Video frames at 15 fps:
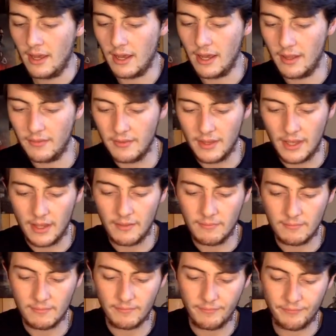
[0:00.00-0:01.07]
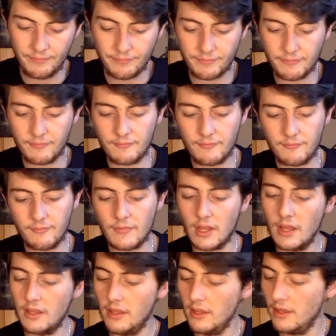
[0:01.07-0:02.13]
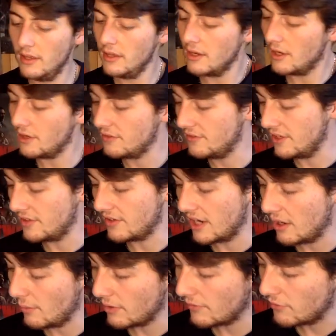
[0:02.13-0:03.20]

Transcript: And then you got your disc artwork.